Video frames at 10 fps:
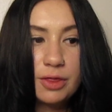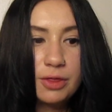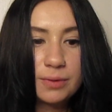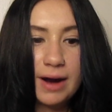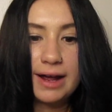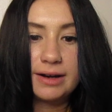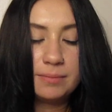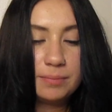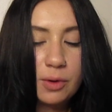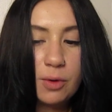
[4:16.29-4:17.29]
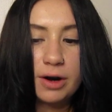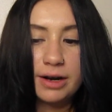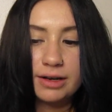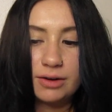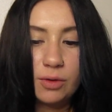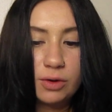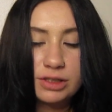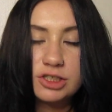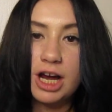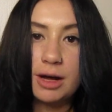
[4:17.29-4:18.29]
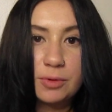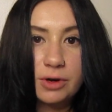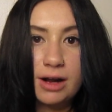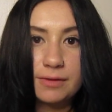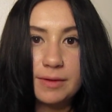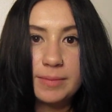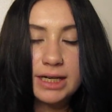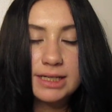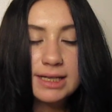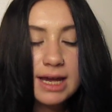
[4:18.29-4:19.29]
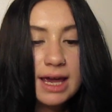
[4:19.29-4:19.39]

thread and board and all this child pornography because